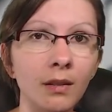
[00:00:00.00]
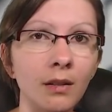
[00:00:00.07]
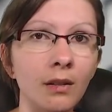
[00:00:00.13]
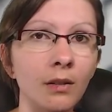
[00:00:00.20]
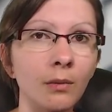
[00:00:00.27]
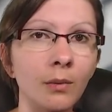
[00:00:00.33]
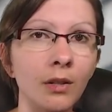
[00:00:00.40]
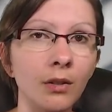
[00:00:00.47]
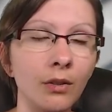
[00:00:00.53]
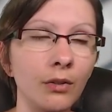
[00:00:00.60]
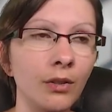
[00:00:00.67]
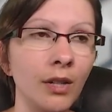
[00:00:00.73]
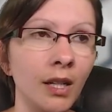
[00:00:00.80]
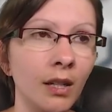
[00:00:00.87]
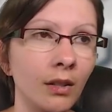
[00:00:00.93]
When you're
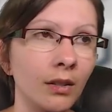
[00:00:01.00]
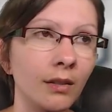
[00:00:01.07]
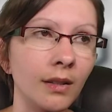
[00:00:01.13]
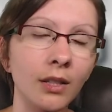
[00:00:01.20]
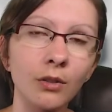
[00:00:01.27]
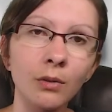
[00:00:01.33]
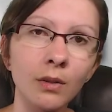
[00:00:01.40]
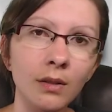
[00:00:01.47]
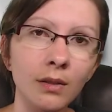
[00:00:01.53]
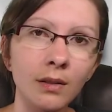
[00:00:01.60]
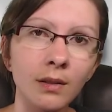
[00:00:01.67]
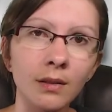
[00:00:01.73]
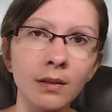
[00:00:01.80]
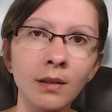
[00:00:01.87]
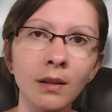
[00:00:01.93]
creating online
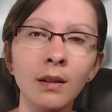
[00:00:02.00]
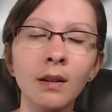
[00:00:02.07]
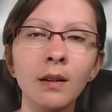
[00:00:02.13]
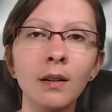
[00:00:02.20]
courses,